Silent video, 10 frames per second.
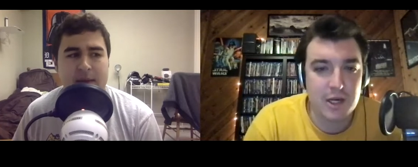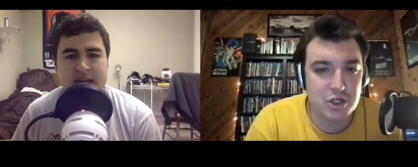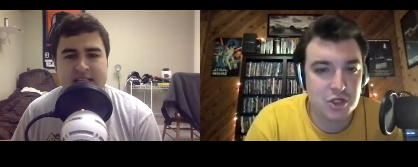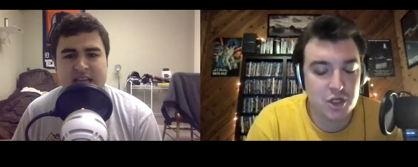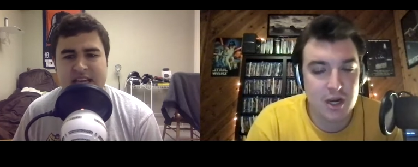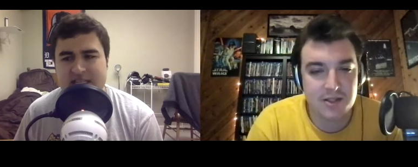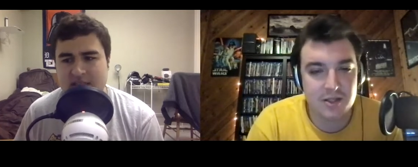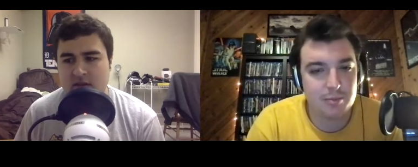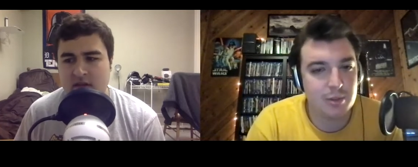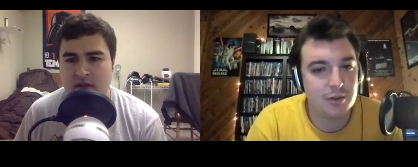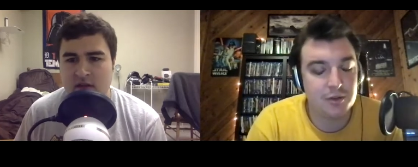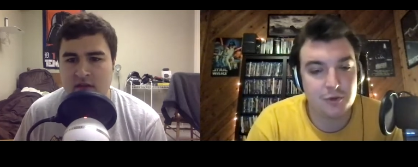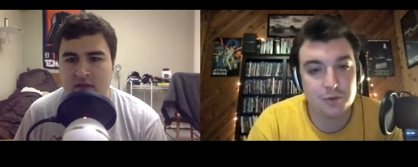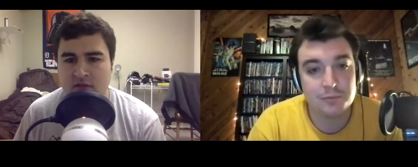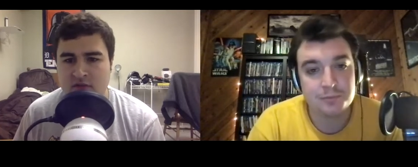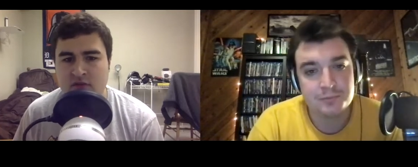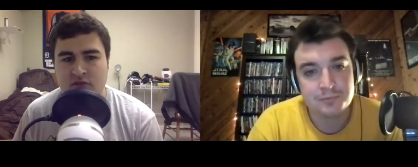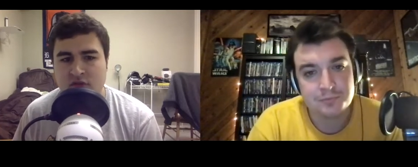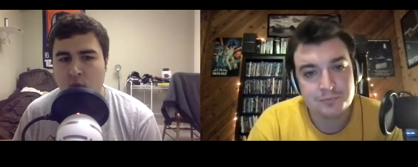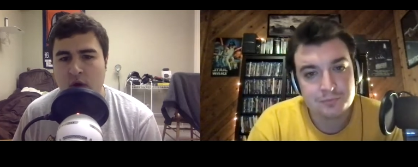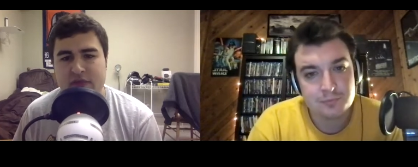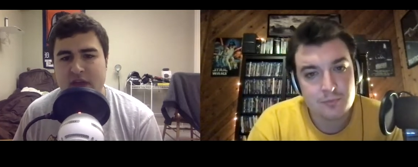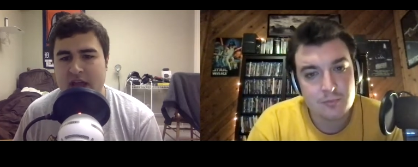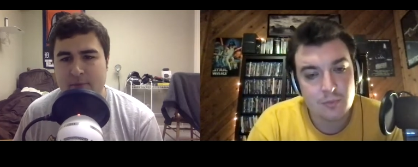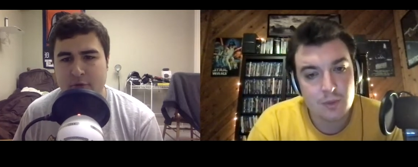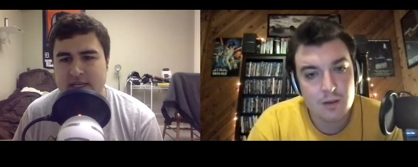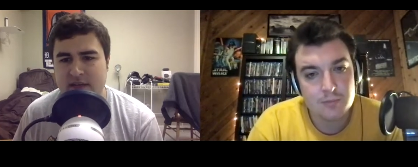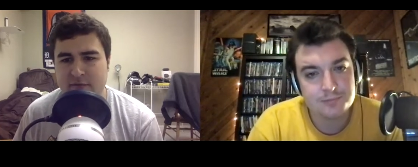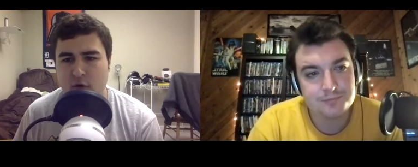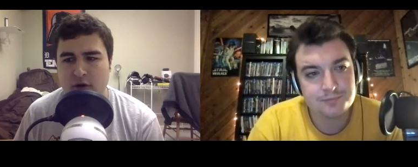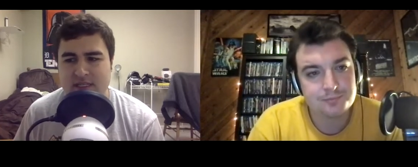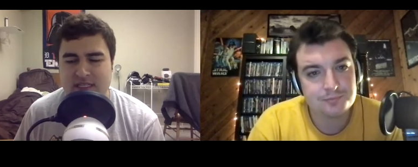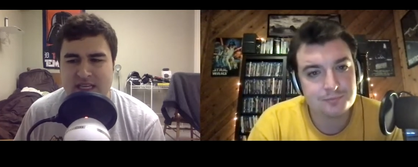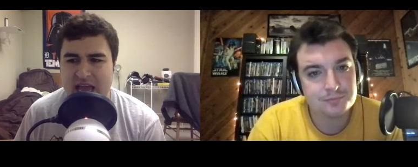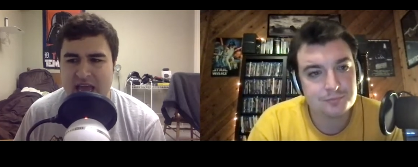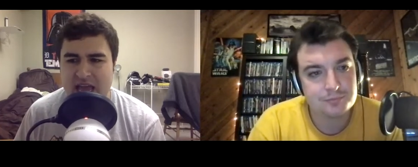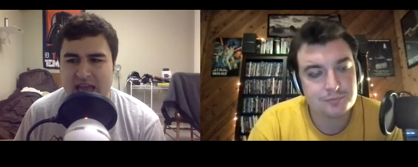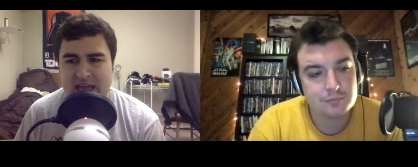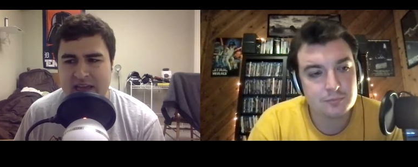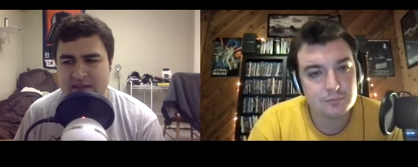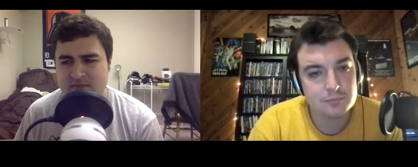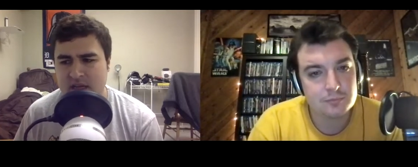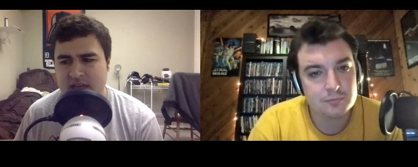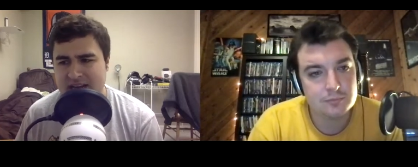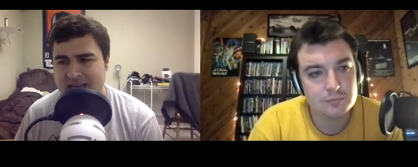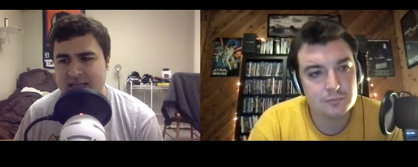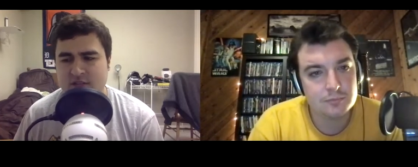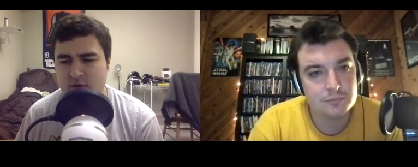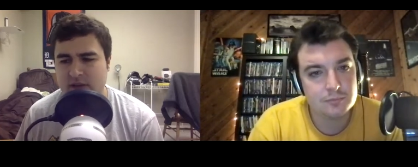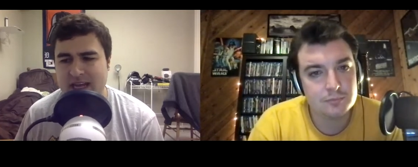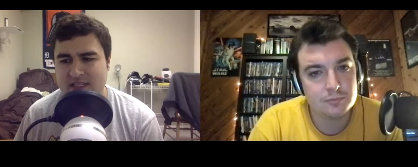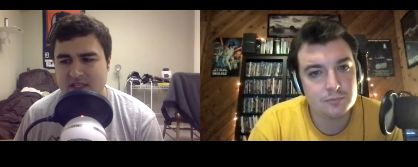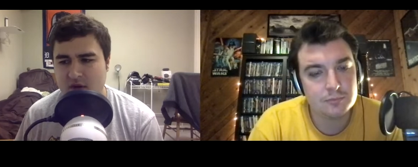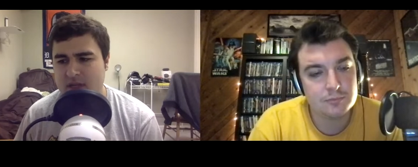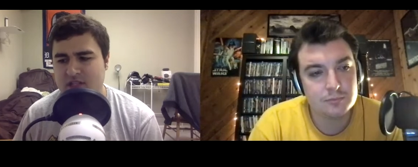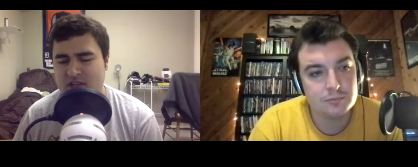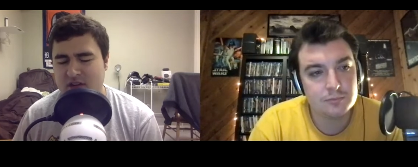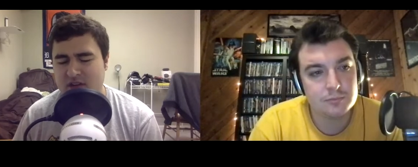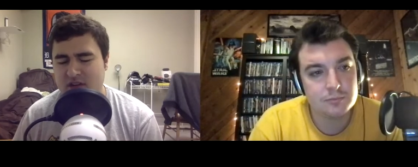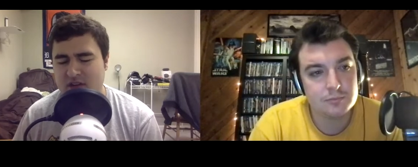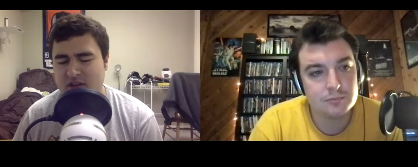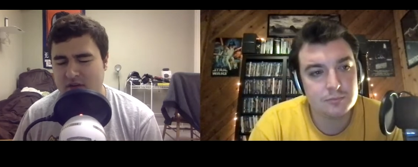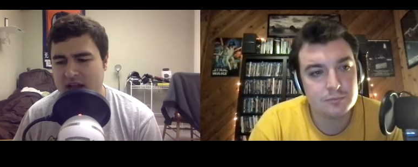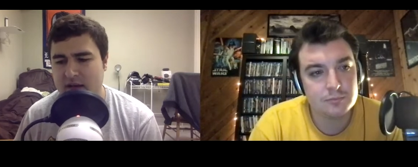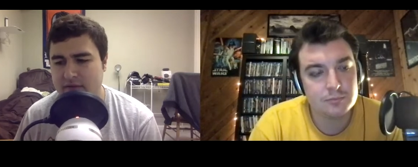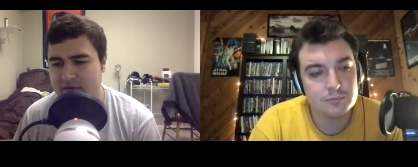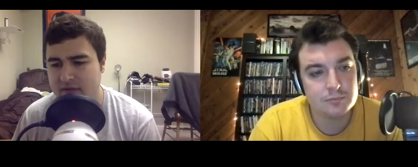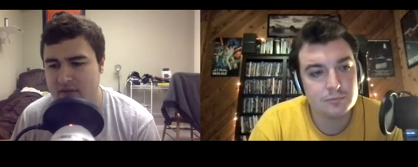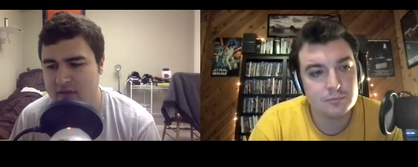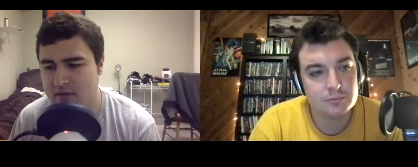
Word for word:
Speaker 1: I mean, it's, shots it's, are beautiful.
Speaker 2: The one thing I praised it for is the, in in an industry that has so much you know kind of you know